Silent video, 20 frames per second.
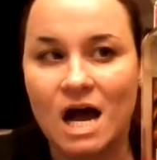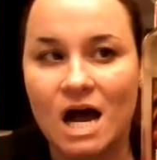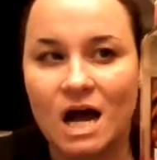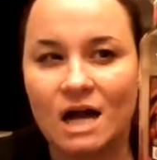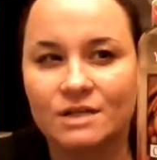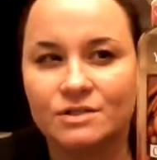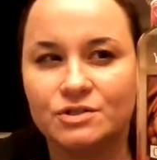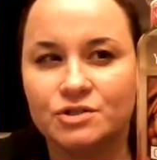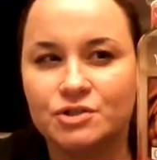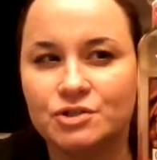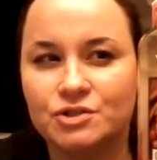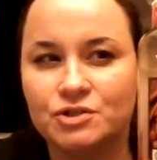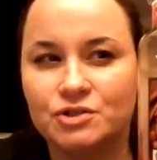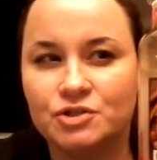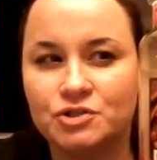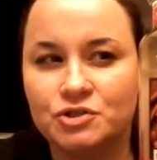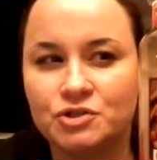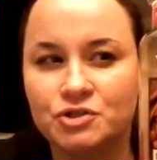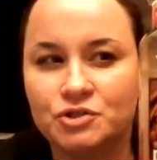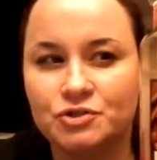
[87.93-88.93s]
I
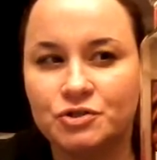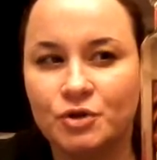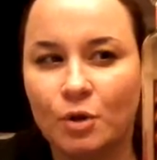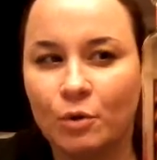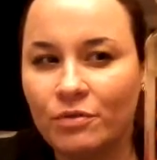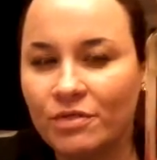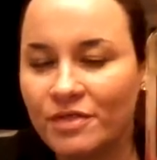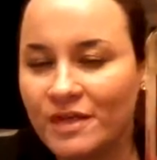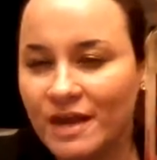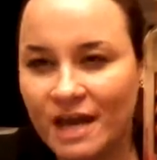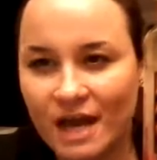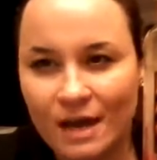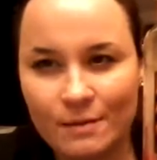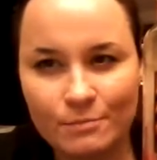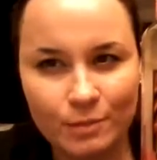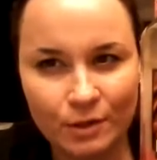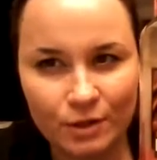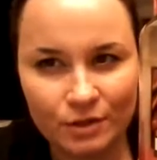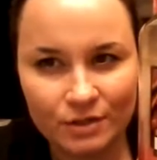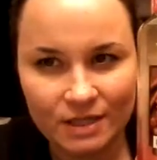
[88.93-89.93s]
don't think I
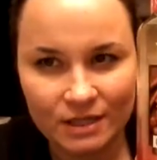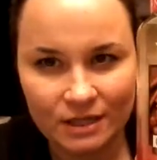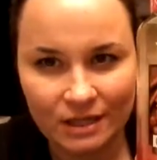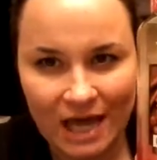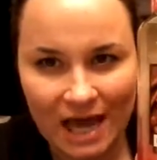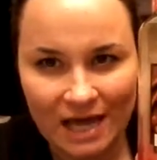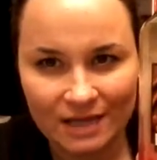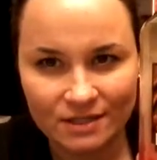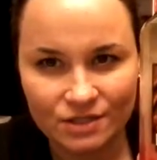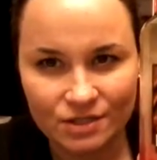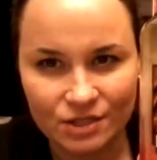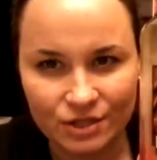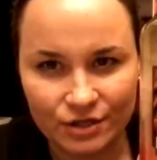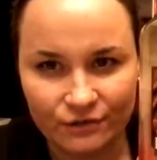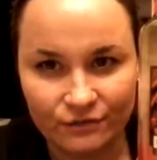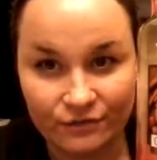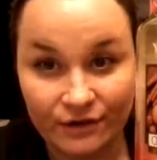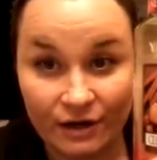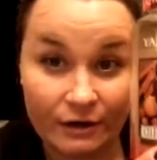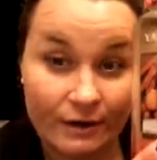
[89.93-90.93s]
burned it last
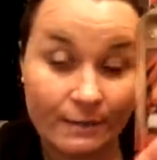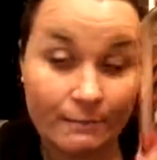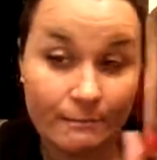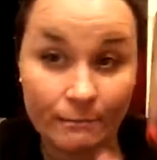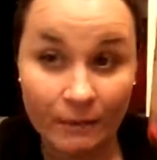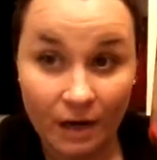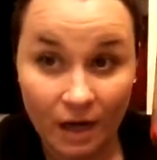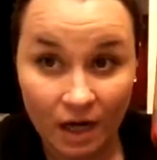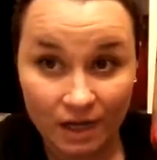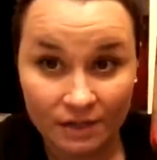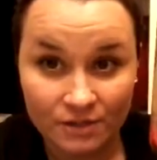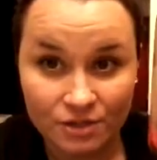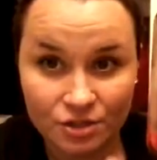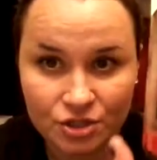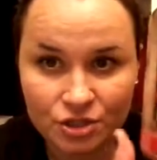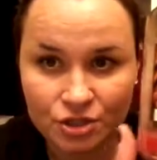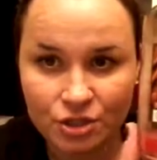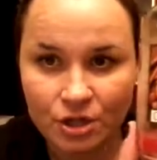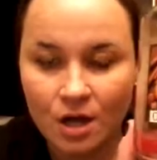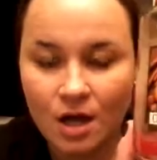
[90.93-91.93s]
year very
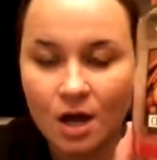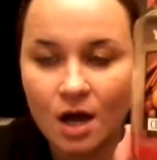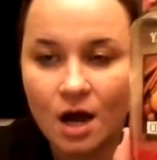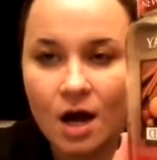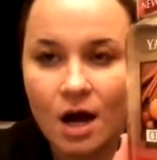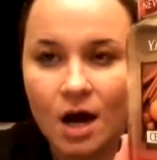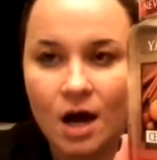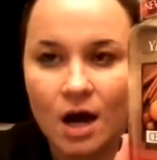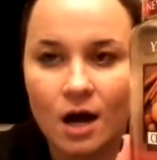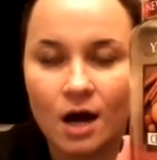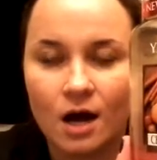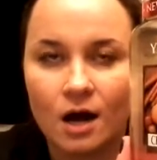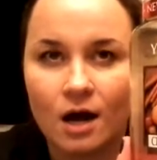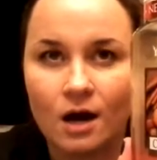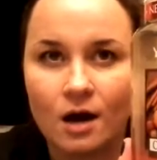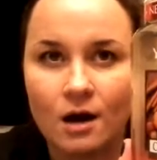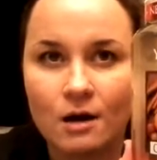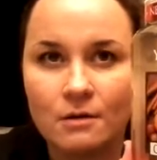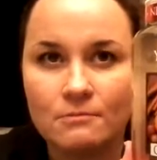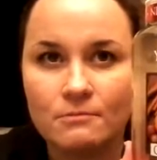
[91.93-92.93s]
much.
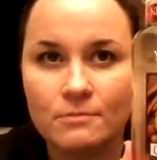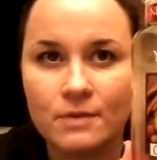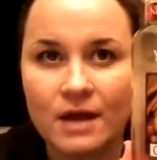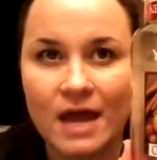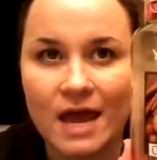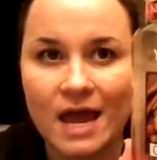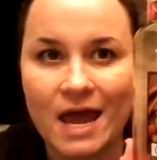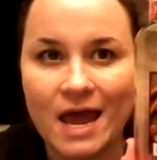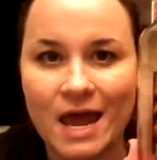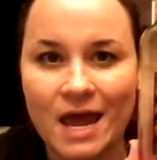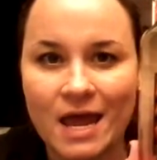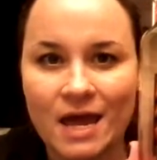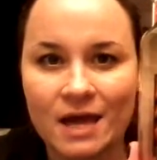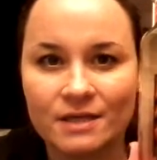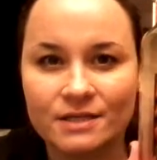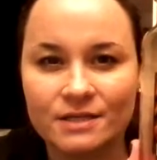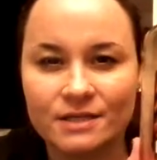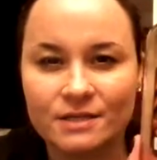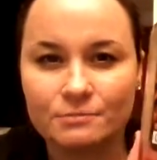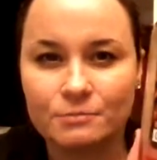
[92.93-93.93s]

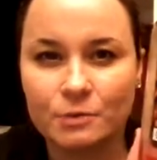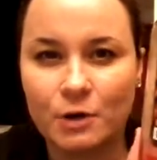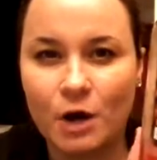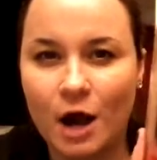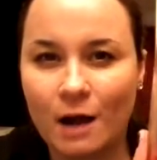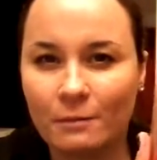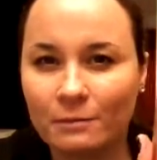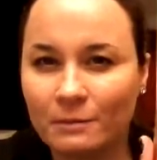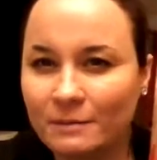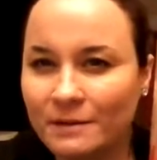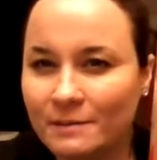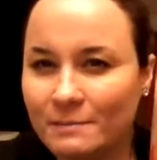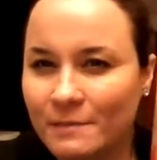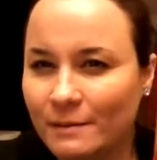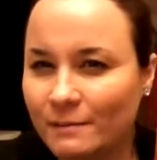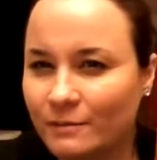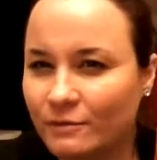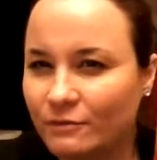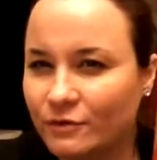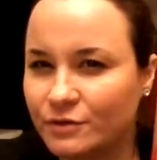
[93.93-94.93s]
And probably
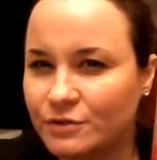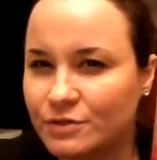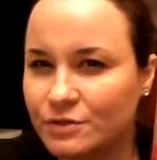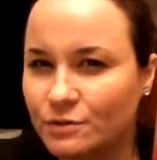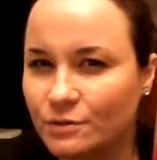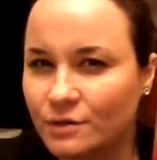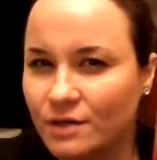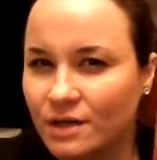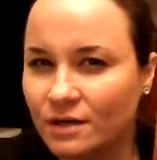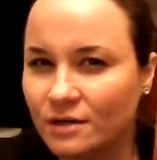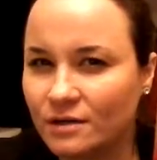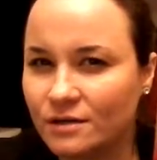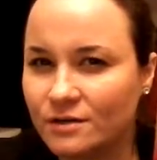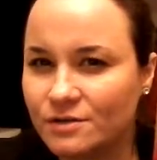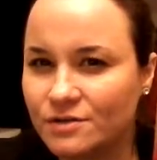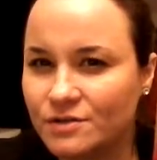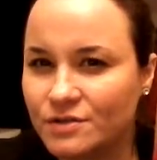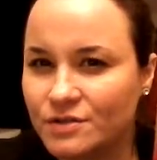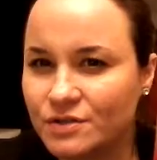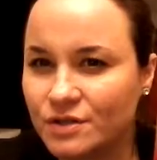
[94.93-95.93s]
maybe for 2
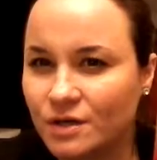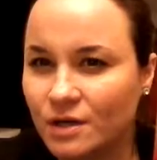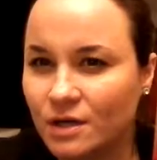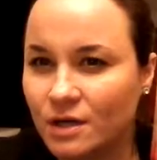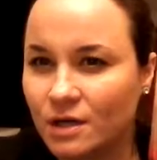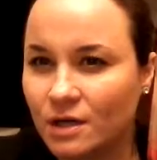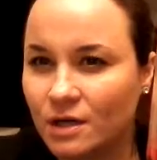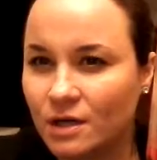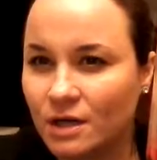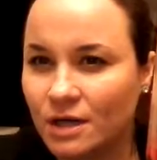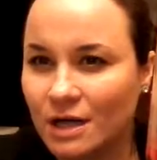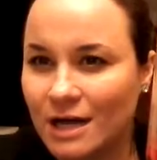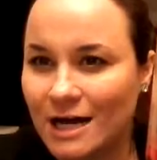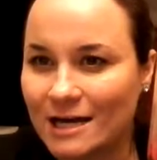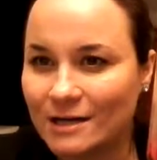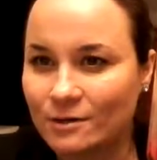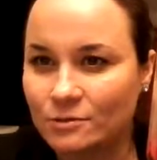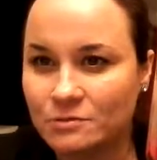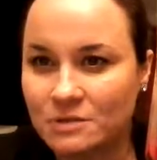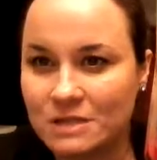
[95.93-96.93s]
years.
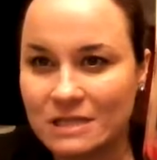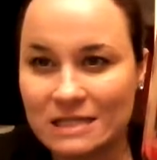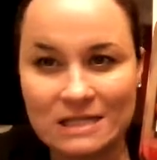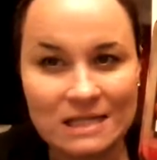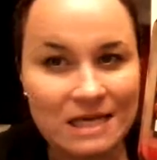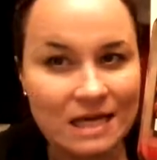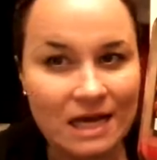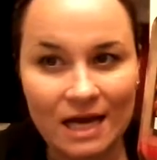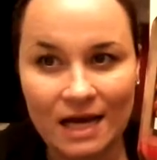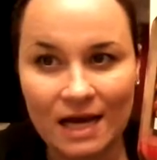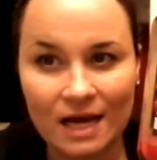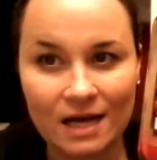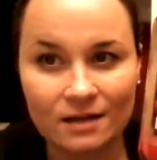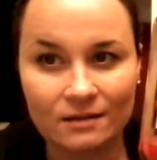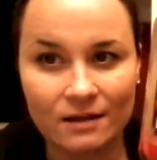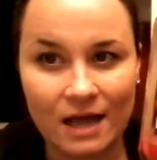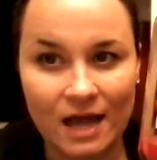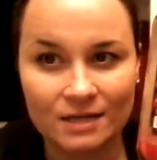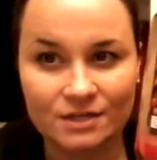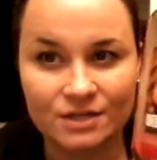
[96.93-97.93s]
I don't think I got
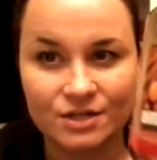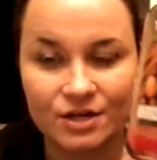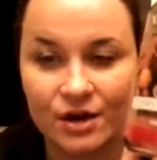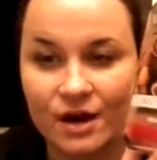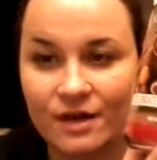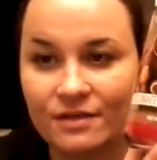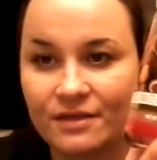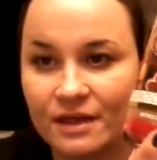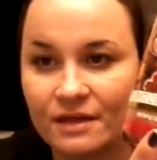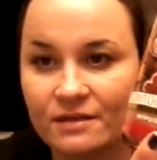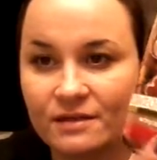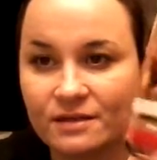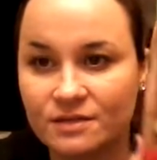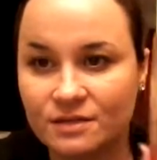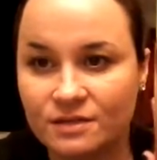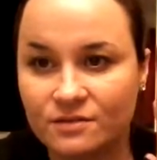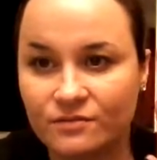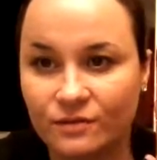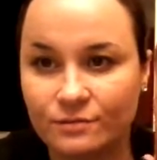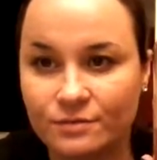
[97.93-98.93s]
it last year. I think
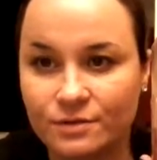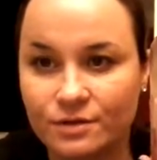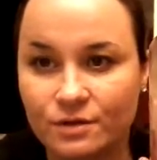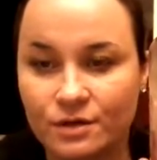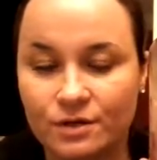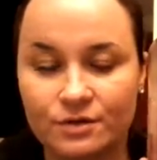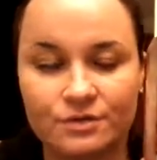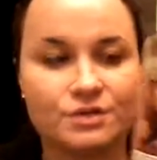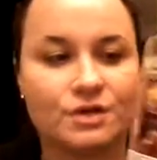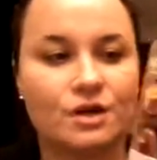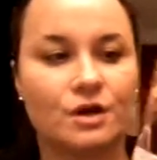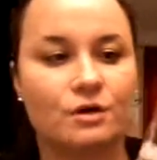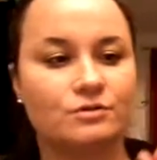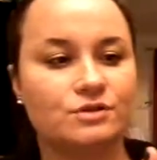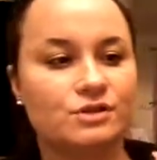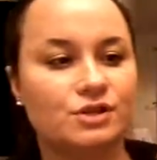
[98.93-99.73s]
this is from 2 years ago.